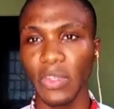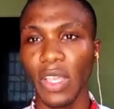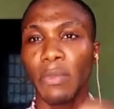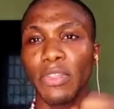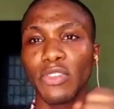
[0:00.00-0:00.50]

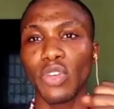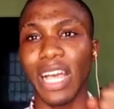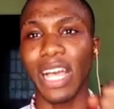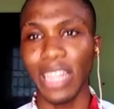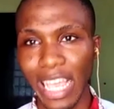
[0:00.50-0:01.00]
Please, you can
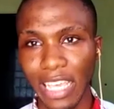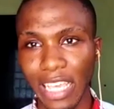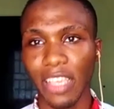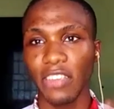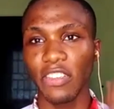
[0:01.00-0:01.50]
like,
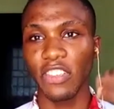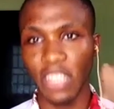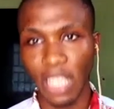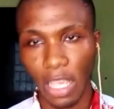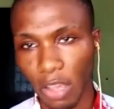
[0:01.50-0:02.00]
share
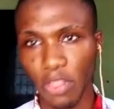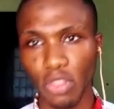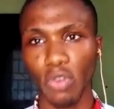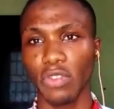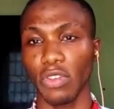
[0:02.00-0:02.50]
our
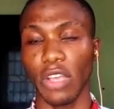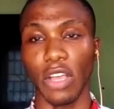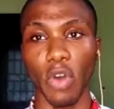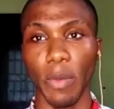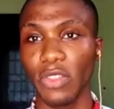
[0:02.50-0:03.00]
videos. You can
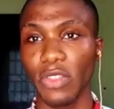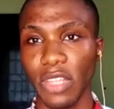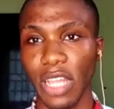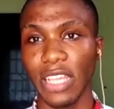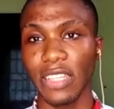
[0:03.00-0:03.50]
comment under it.